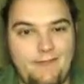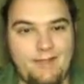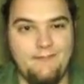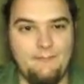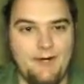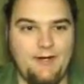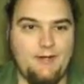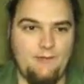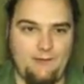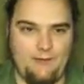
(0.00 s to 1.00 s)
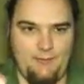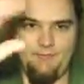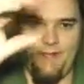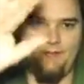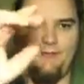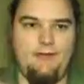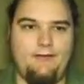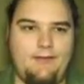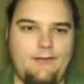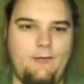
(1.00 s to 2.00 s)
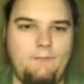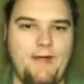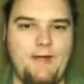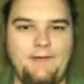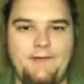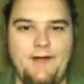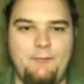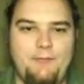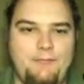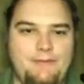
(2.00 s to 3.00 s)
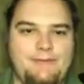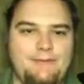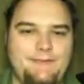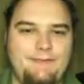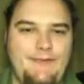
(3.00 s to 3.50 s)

Captain America and Tony bickering like an old married couple, which,